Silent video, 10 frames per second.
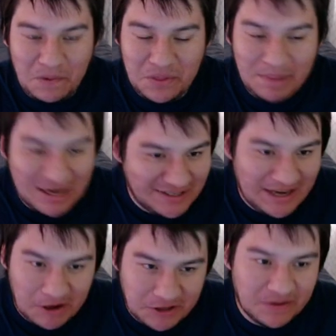the best
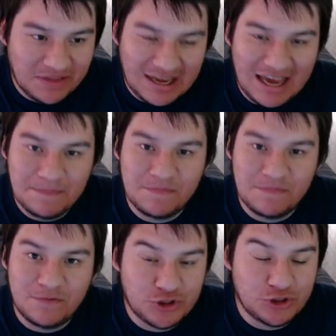character in the game
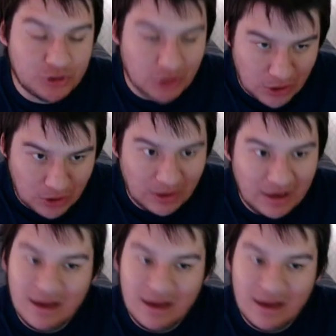for sure.